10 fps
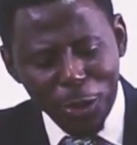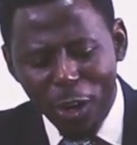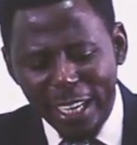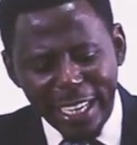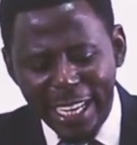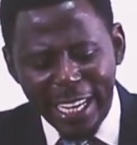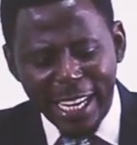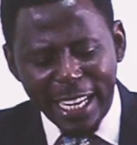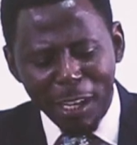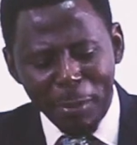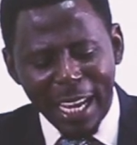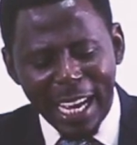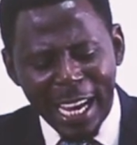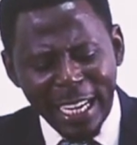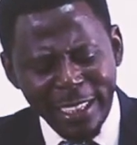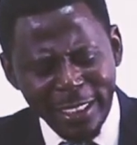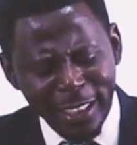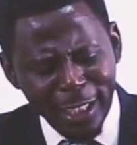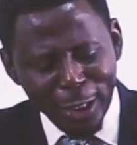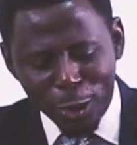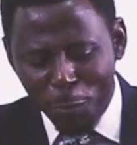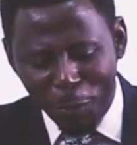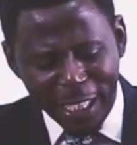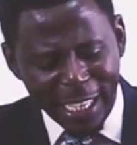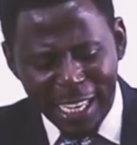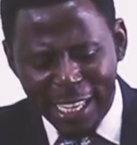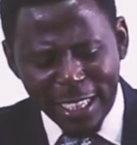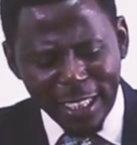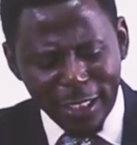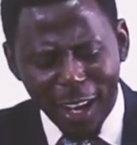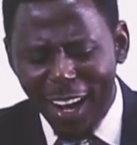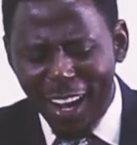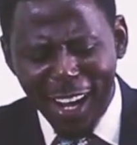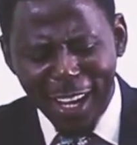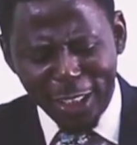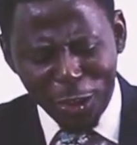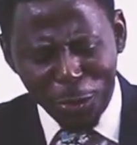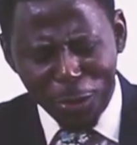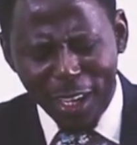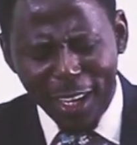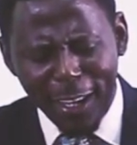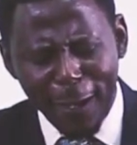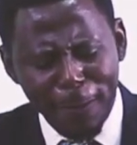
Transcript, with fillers: don't need a man to be the God you are.